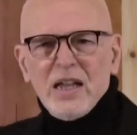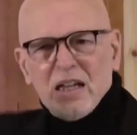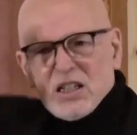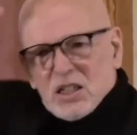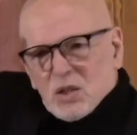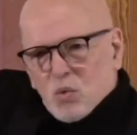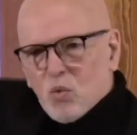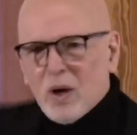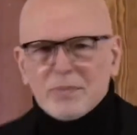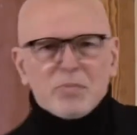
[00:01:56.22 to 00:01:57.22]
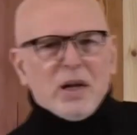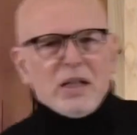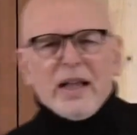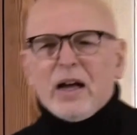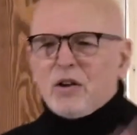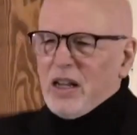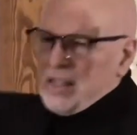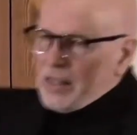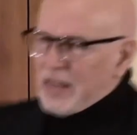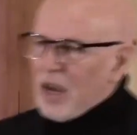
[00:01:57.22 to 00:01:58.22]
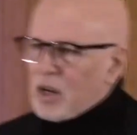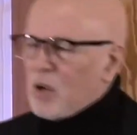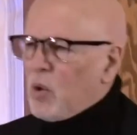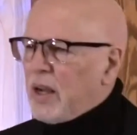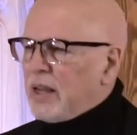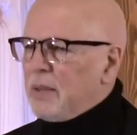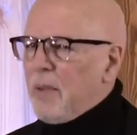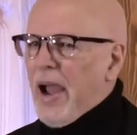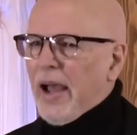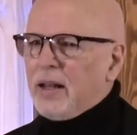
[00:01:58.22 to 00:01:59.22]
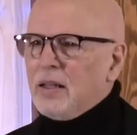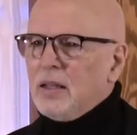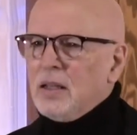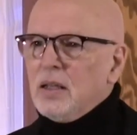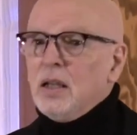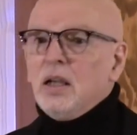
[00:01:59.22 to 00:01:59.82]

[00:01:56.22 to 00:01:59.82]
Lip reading: He swept my leg out and down I went on the mat.